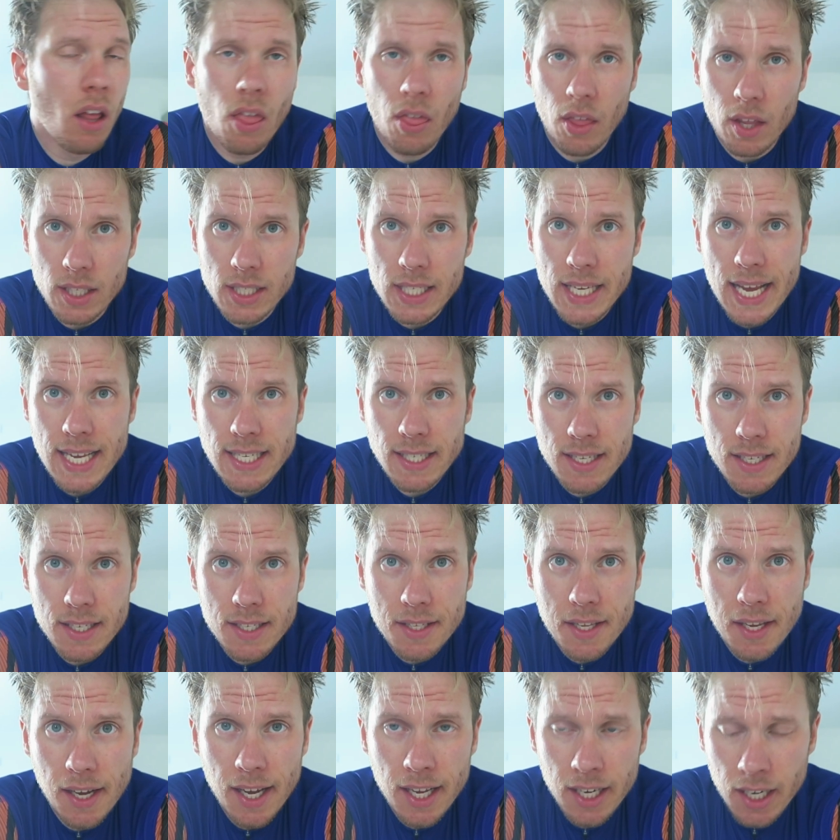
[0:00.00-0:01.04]
The test is
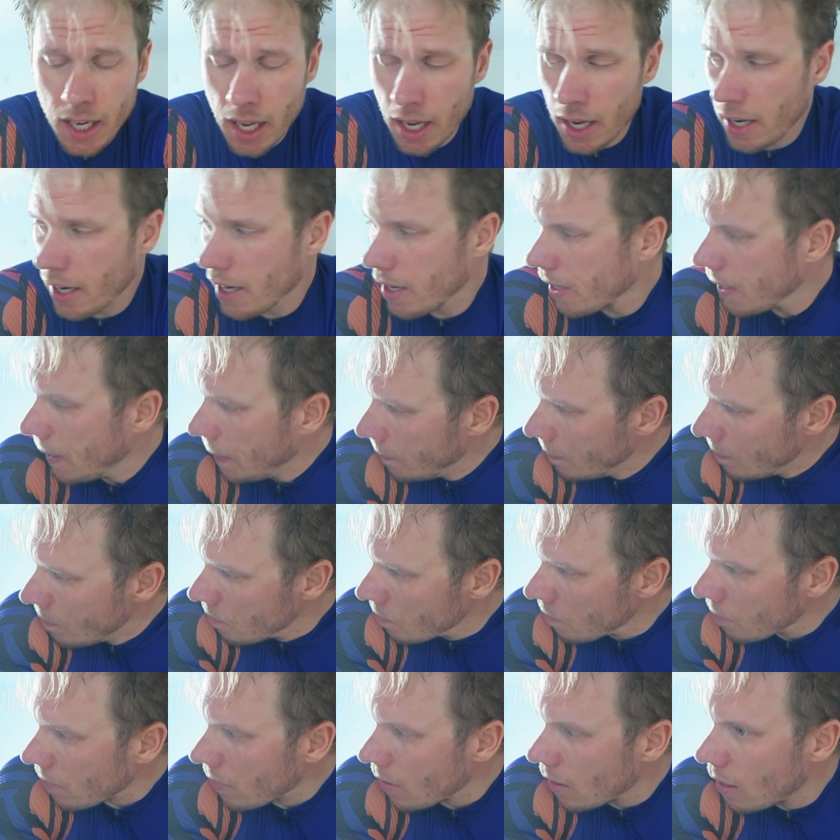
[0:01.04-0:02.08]
done.
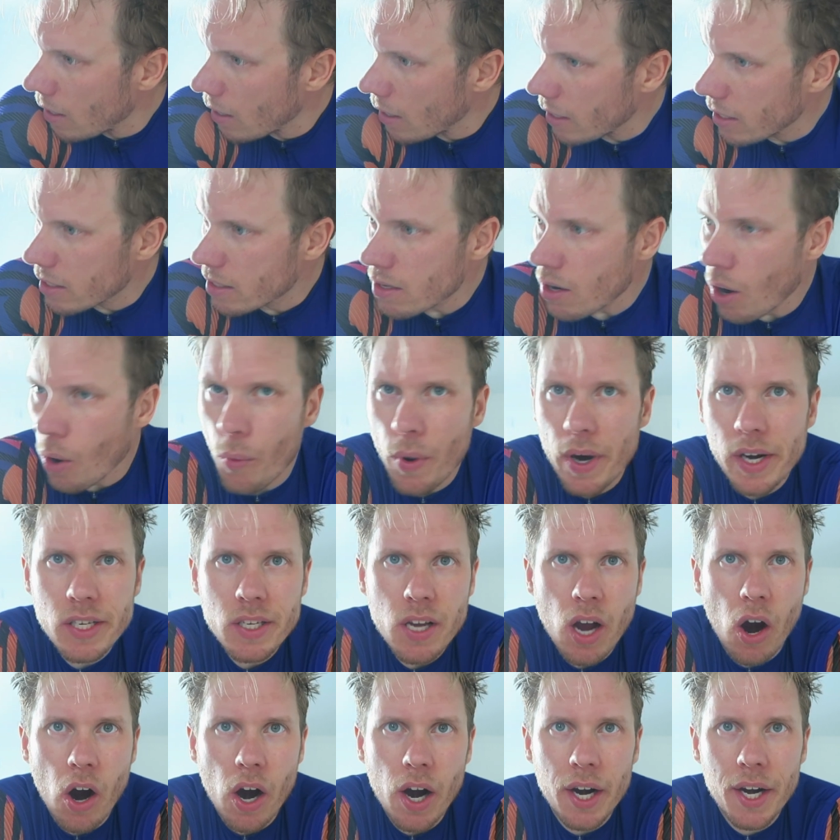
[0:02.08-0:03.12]
It's always
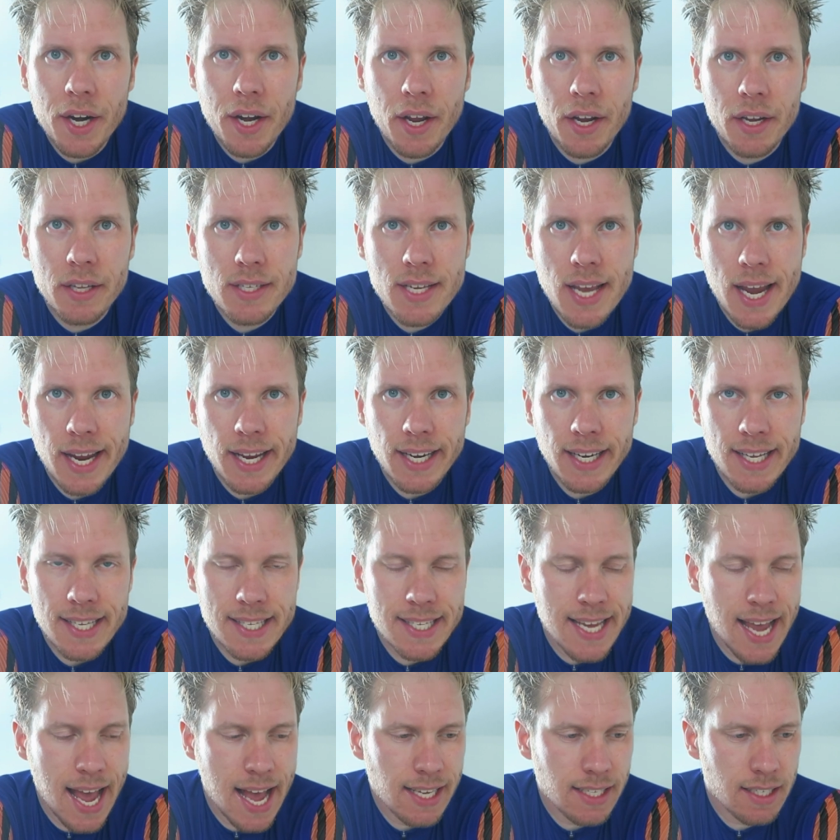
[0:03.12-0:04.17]
hard taking a
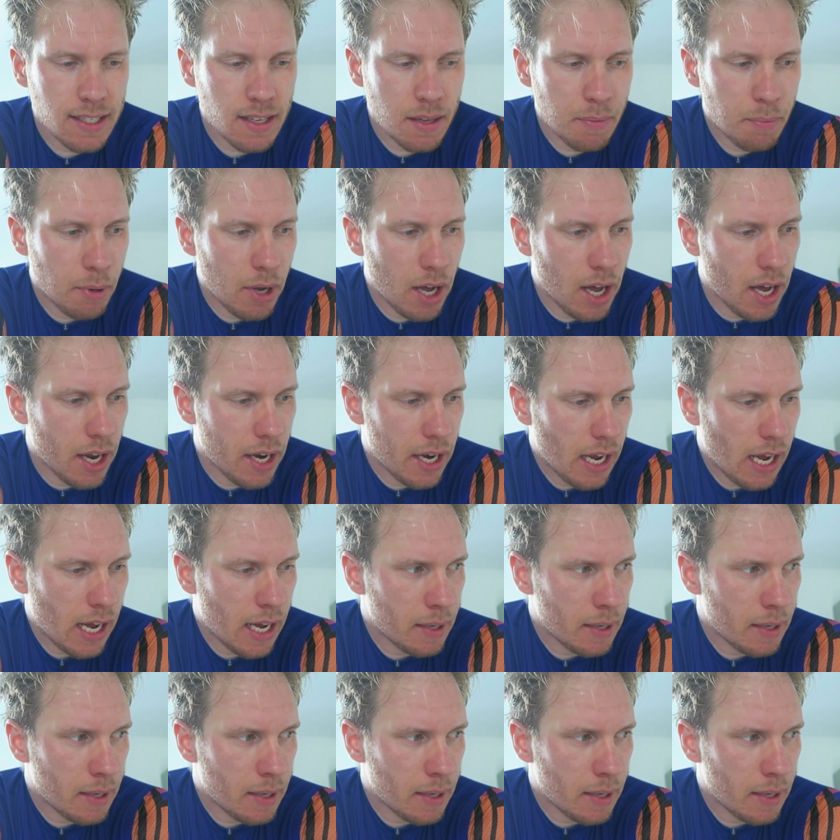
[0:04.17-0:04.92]
test, but